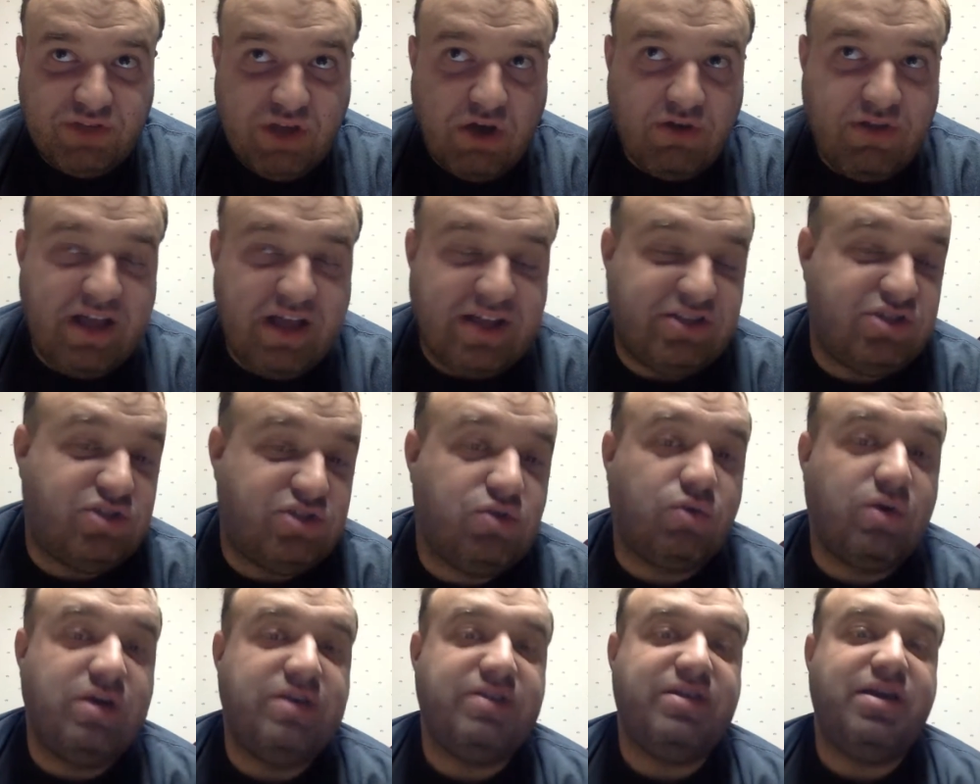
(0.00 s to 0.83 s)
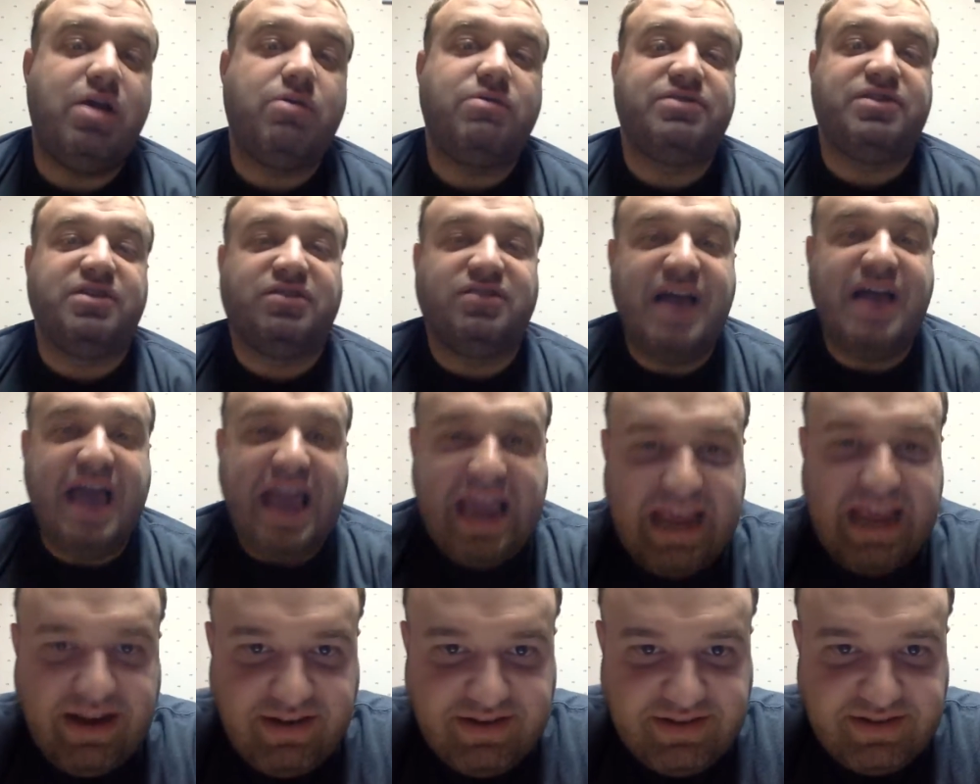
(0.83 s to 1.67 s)
that story there with
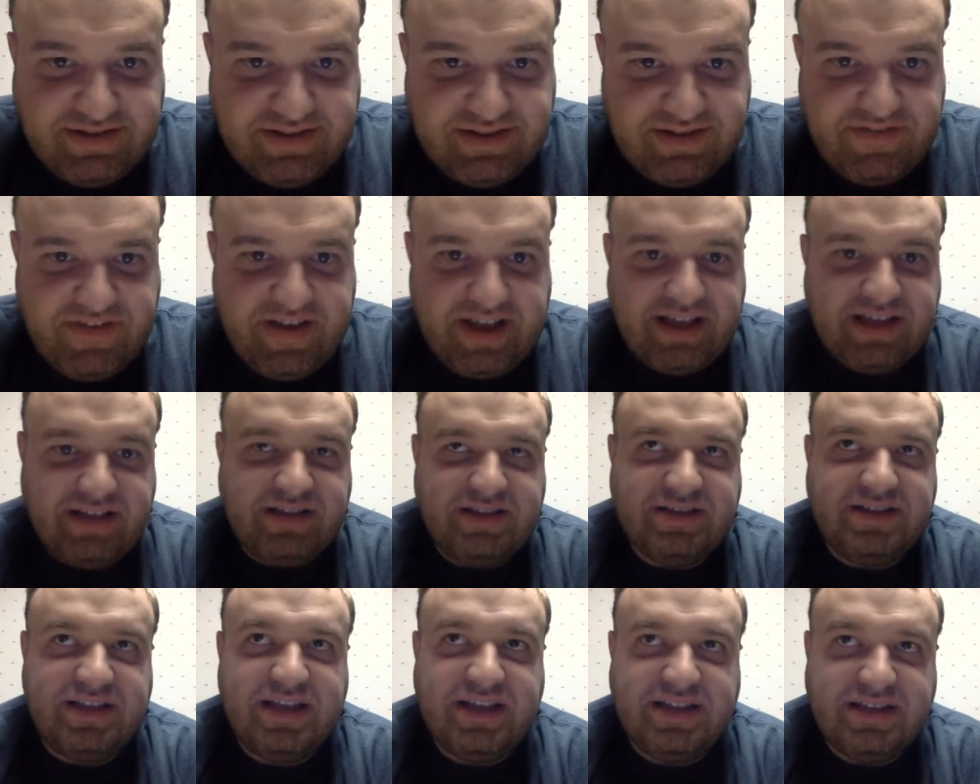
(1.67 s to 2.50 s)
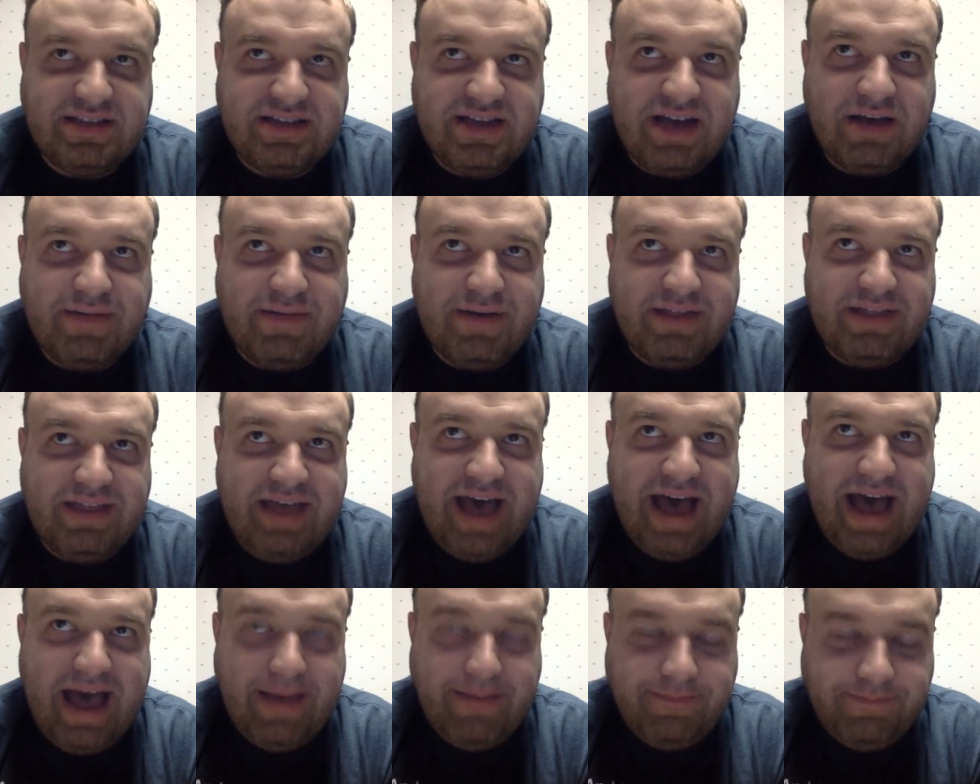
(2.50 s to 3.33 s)
Elaine, if I can get to talk about
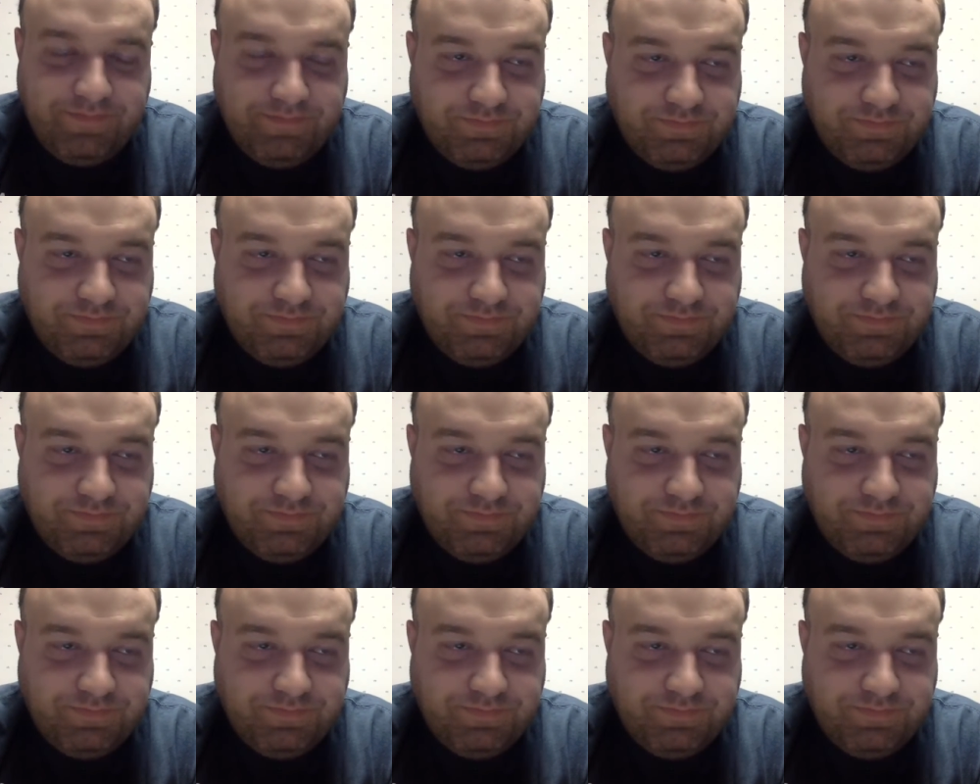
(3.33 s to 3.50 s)
that.